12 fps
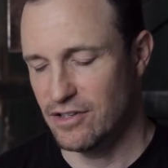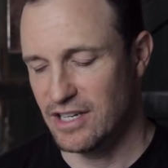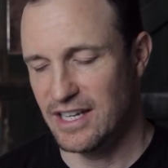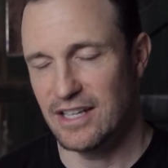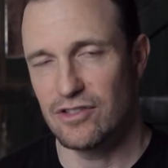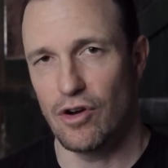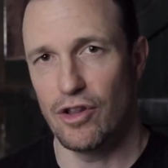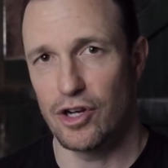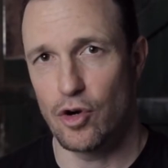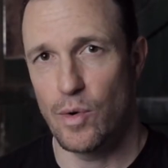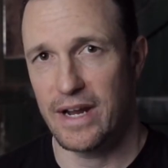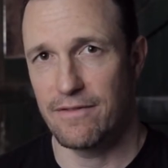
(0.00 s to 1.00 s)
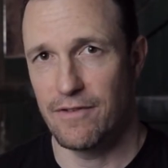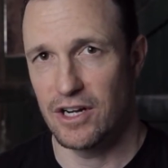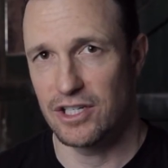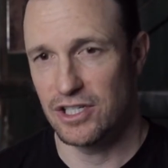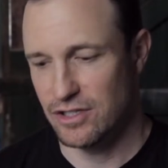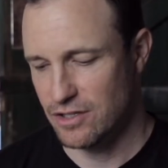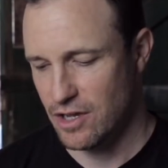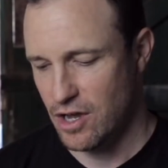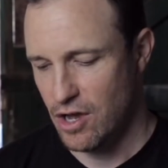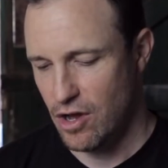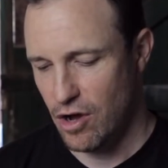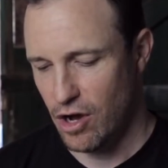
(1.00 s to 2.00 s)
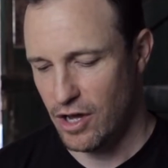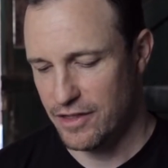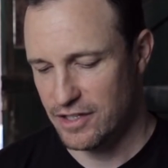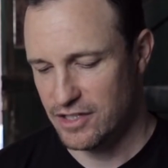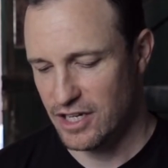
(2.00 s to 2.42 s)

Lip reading: and you can get to all the quick functions on the